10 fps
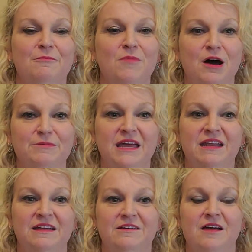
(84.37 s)
mom
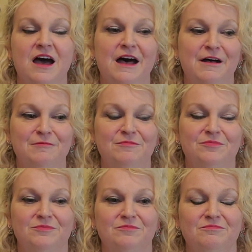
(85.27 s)
getting um,
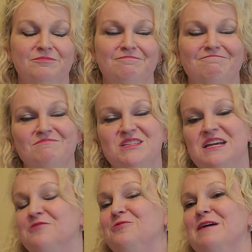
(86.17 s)

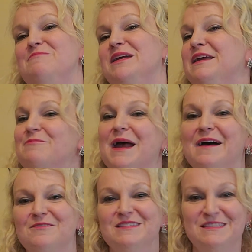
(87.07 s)
tickled at Mickey
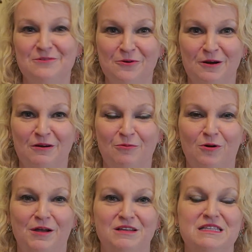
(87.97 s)
Mouse or
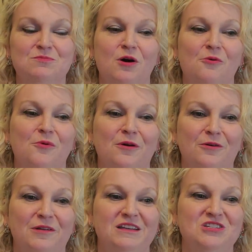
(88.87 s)
we're on a small
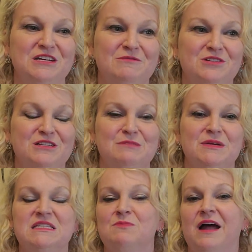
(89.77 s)
world and she would just
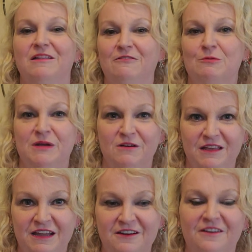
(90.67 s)
be smiling from ear
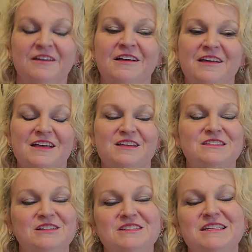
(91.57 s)
to ear.
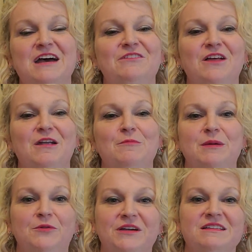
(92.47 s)
So I just have a lot of
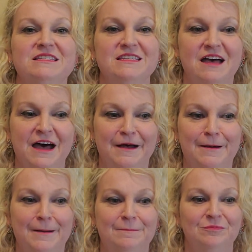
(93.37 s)
memories
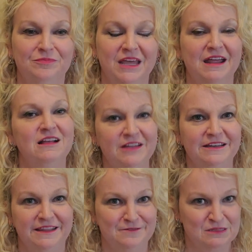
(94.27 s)
um, and I
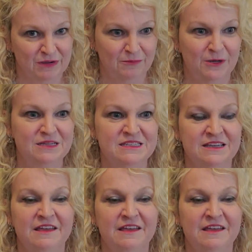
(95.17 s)
cling to those memories.